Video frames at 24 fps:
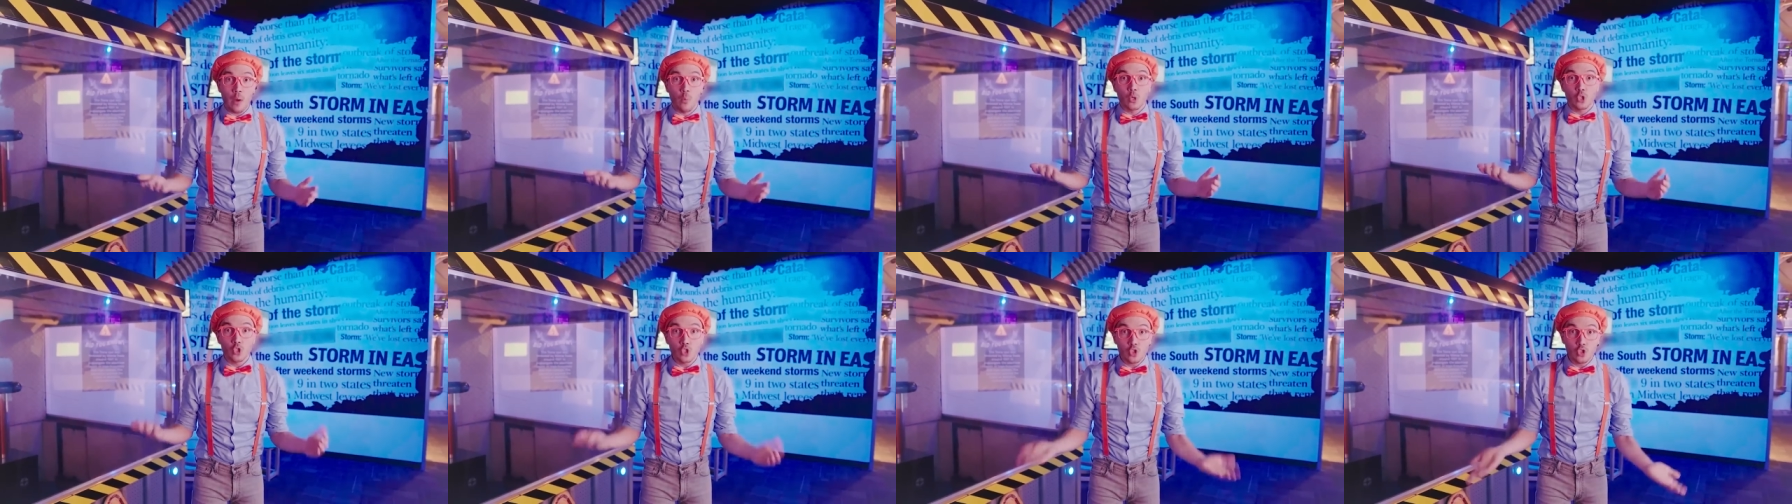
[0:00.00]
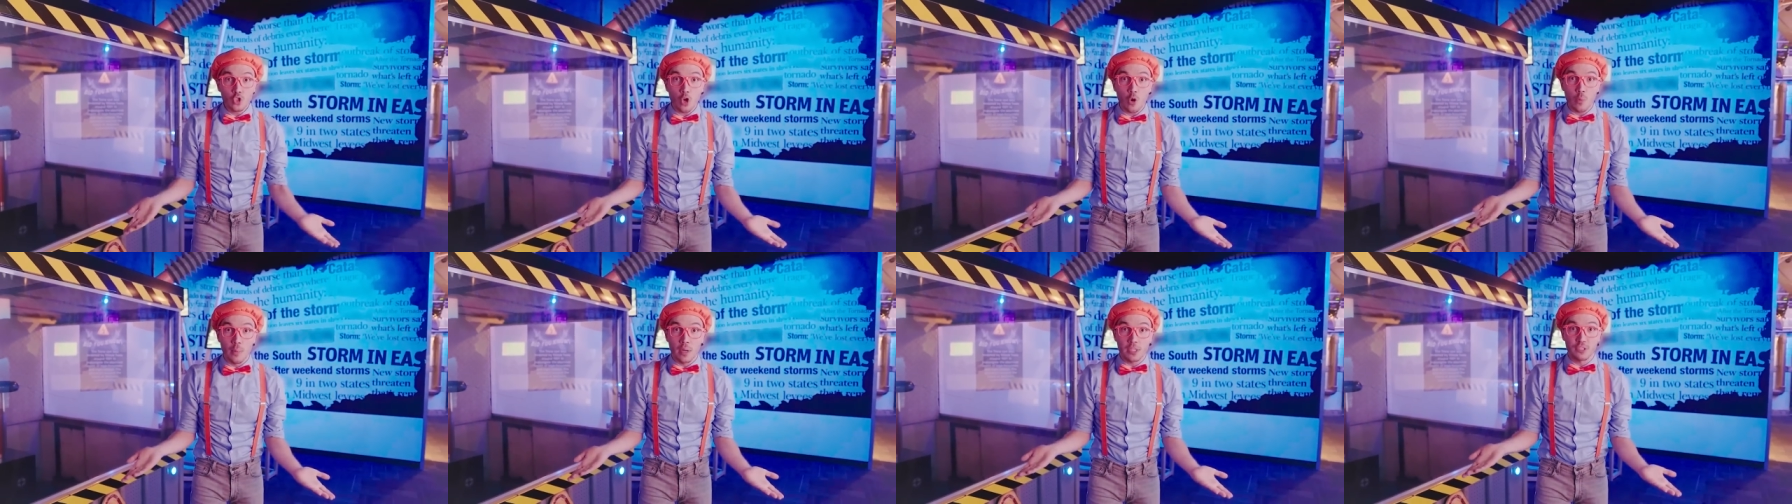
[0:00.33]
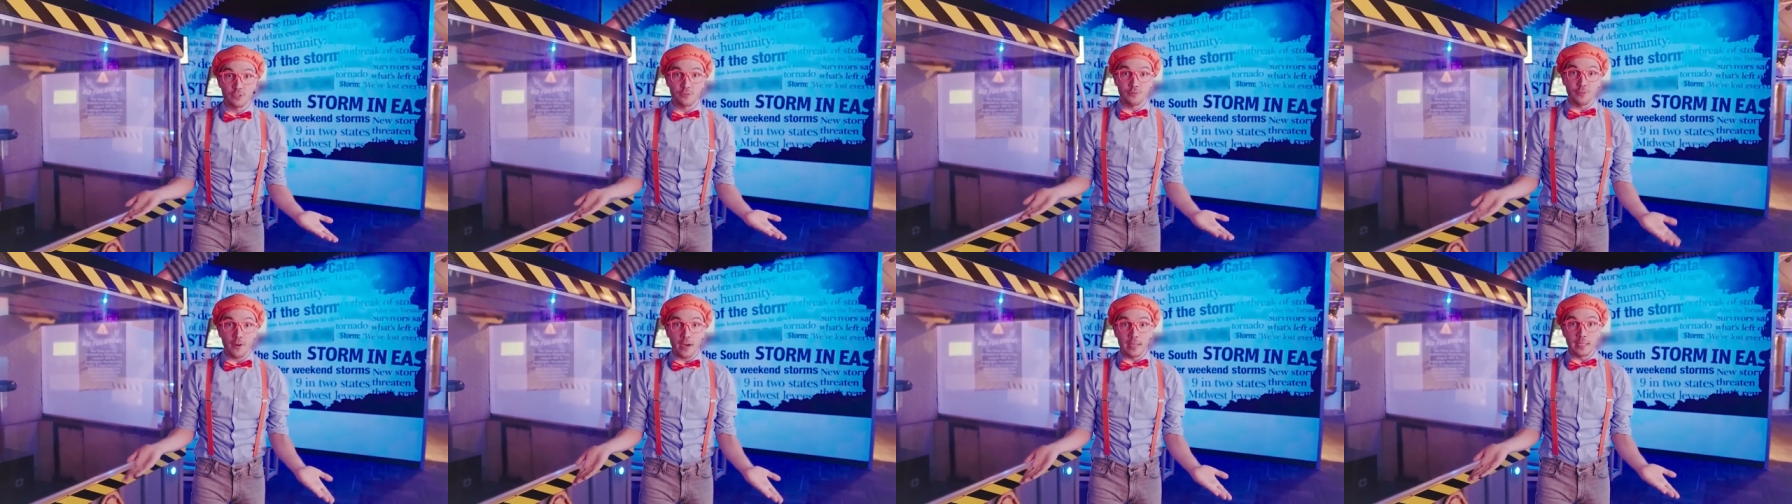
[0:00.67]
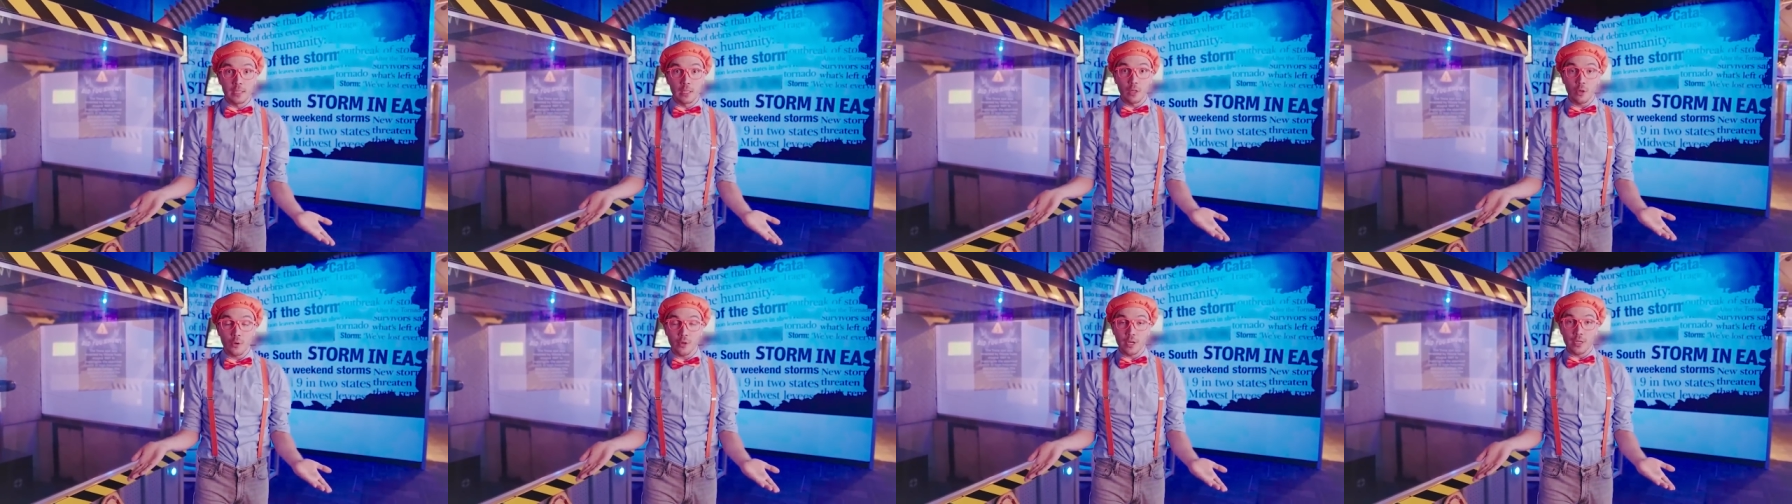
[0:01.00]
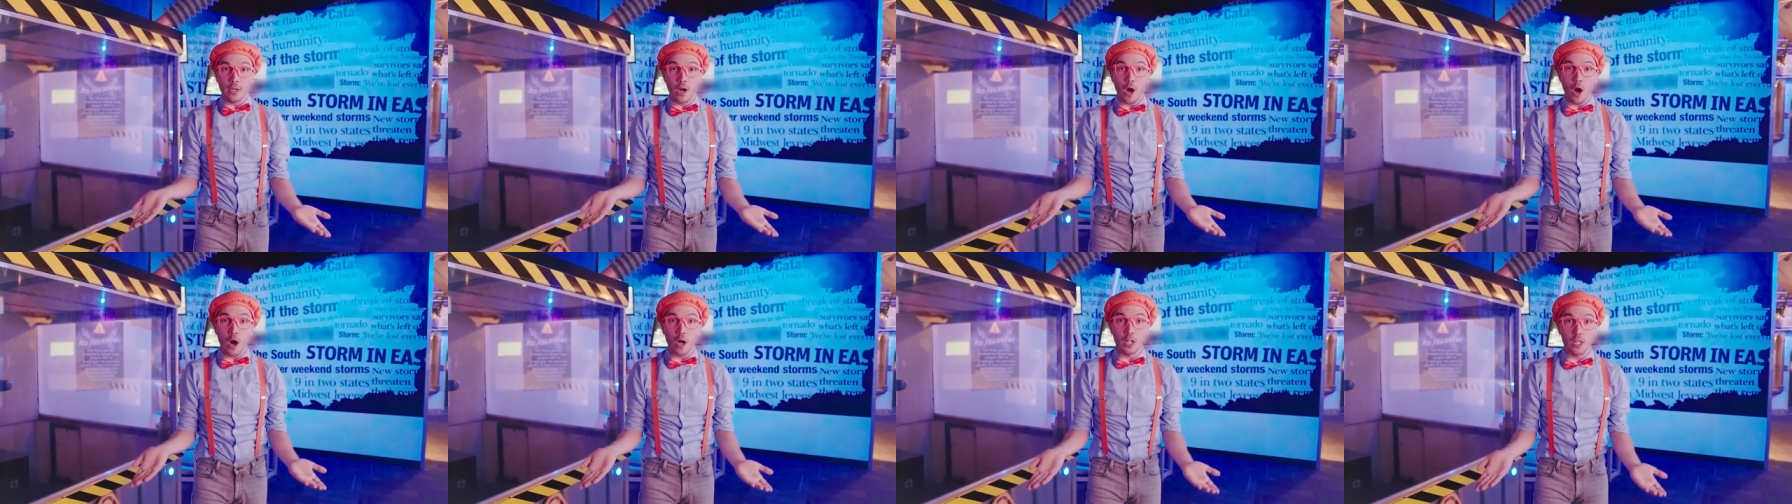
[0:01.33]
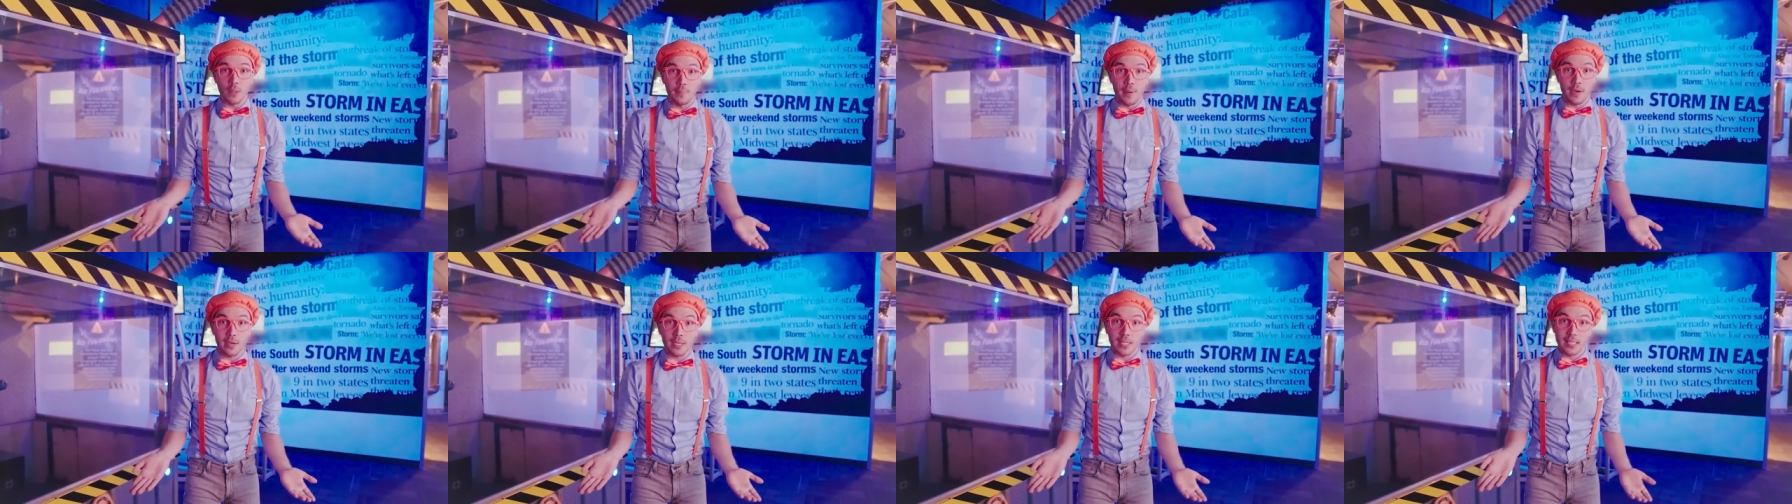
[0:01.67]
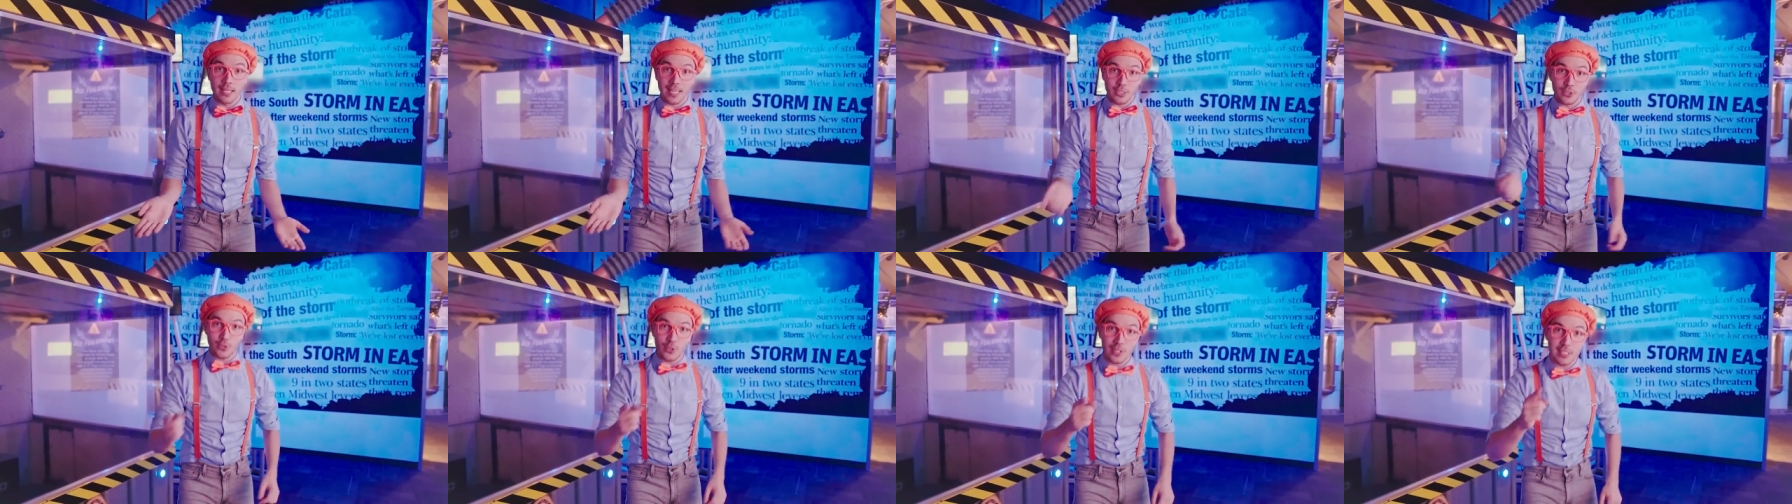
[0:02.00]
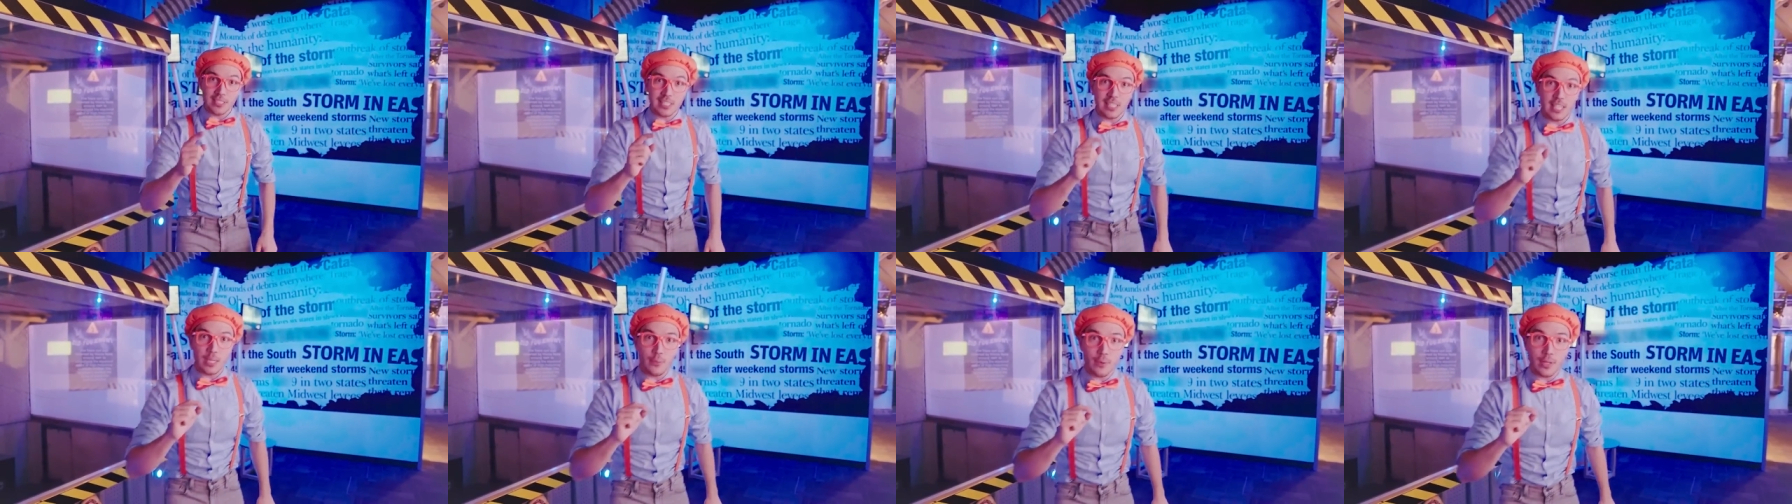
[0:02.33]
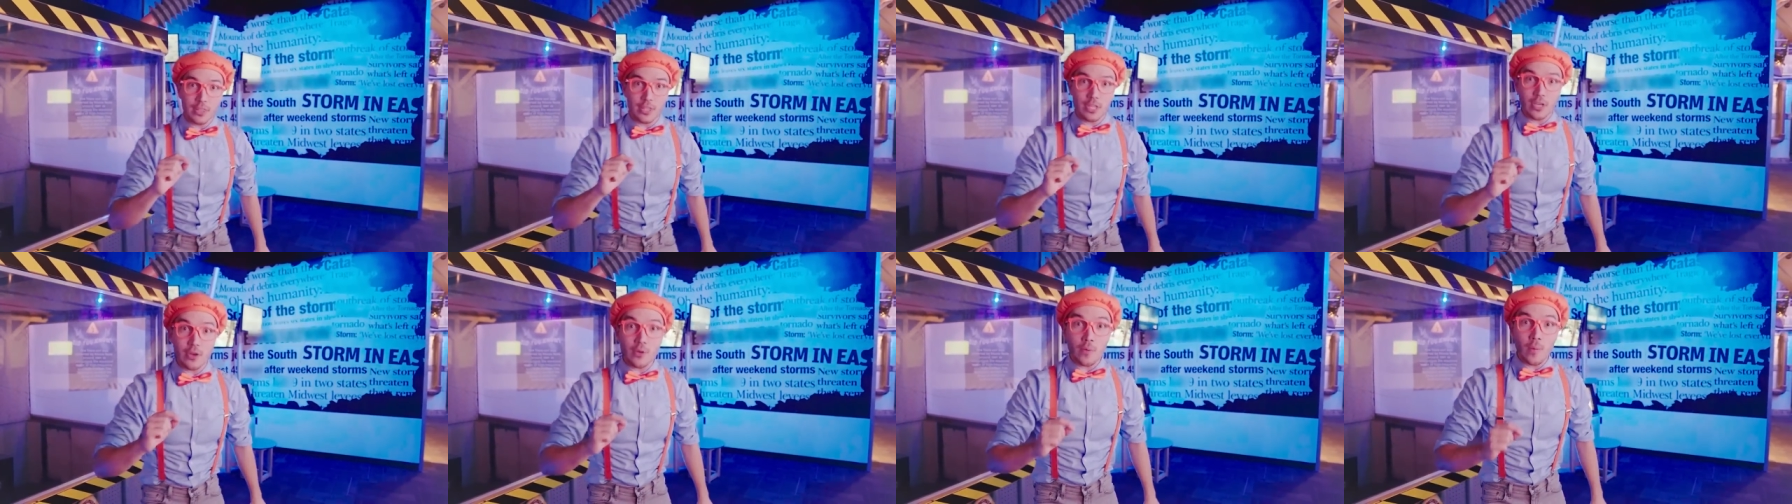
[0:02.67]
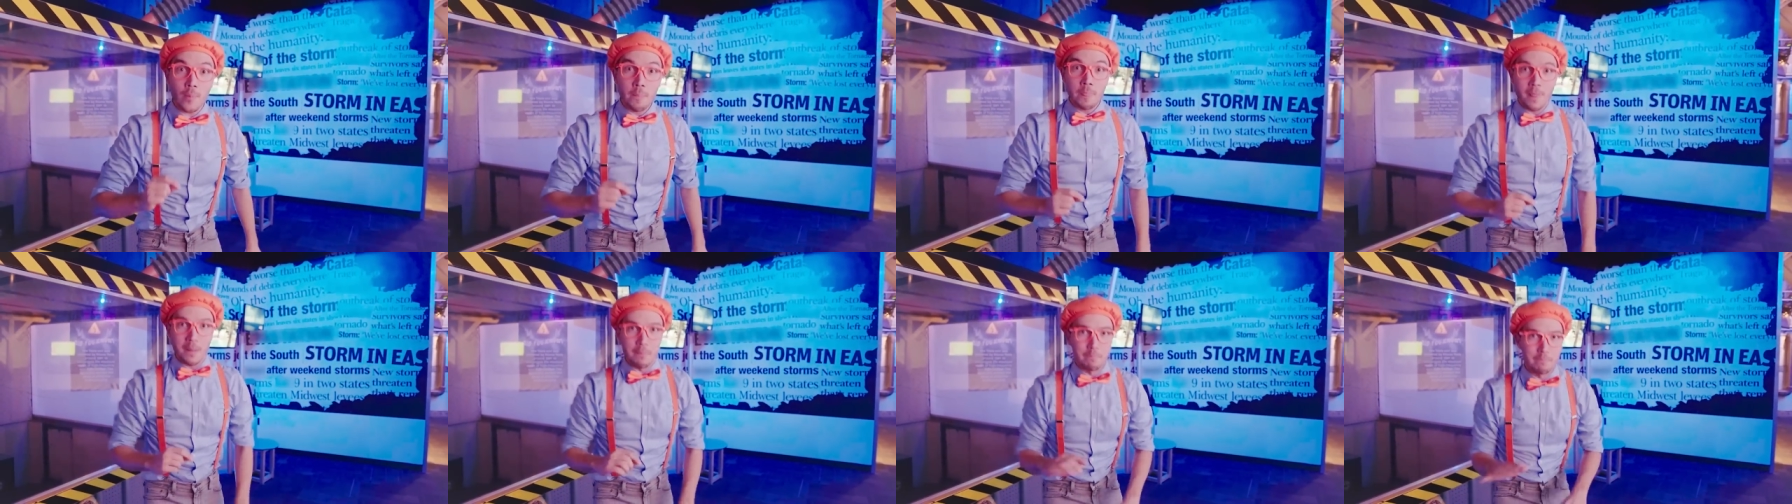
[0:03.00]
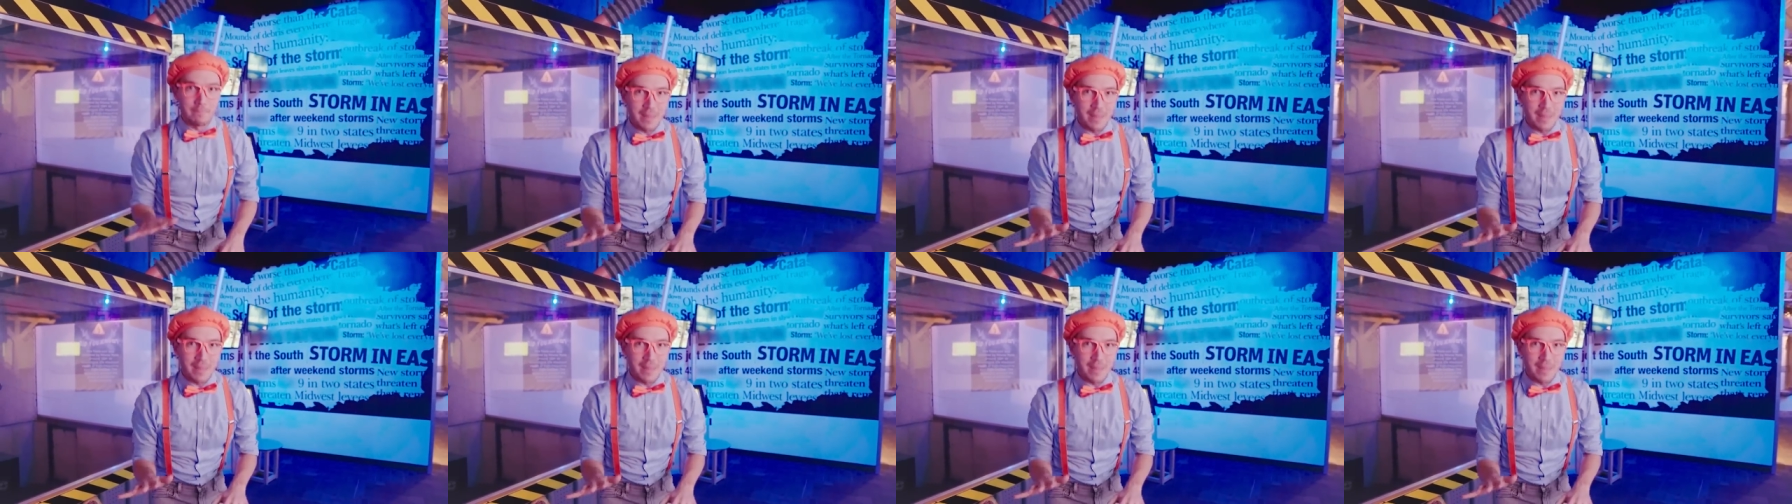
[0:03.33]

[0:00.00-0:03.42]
that was so much fun learning all about electricity with you.